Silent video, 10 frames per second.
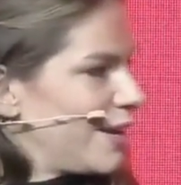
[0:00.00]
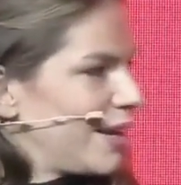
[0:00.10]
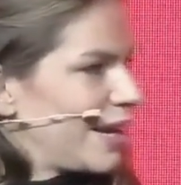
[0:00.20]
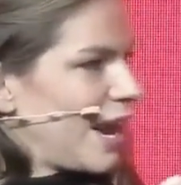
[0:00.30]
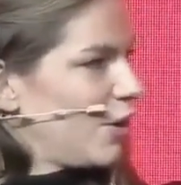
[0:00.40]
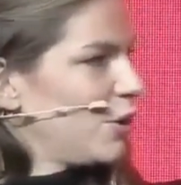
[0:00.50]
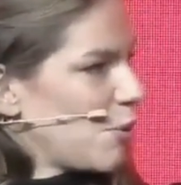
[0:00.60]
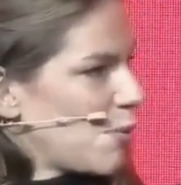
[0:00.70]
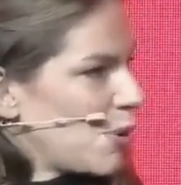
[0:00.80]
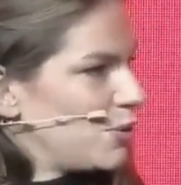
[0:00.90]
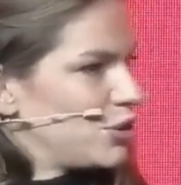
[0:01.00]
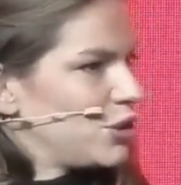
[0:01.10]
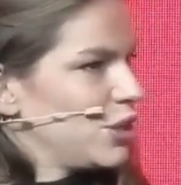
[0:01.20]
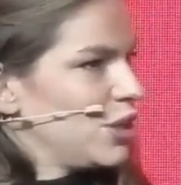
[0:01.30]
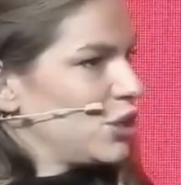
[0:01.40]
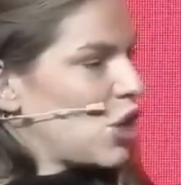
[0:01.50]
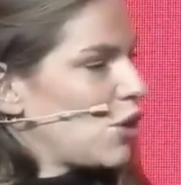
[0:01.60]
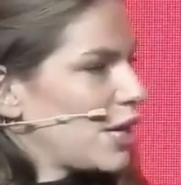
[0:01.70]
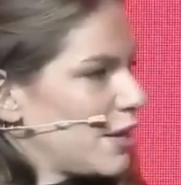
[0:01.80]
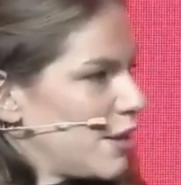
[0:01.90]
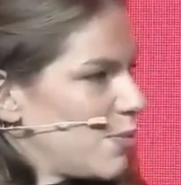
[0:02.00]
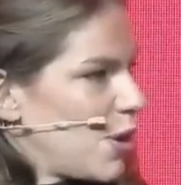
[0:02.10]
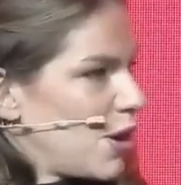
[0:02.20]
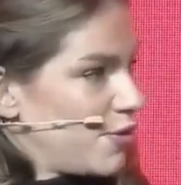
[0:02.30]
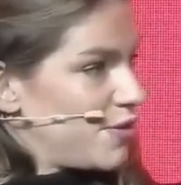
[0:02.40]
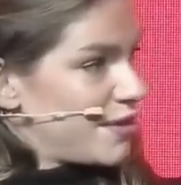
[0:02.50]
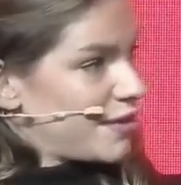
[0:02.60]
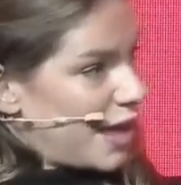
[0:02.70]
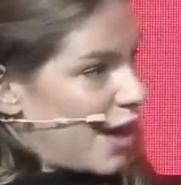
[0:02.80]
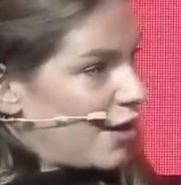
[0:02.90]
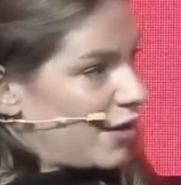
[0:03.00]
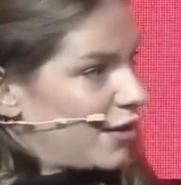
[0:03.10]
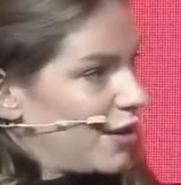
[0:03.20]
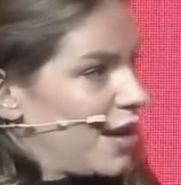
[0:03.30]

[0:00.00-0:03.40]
Like, how do you approach tokens as part of the scale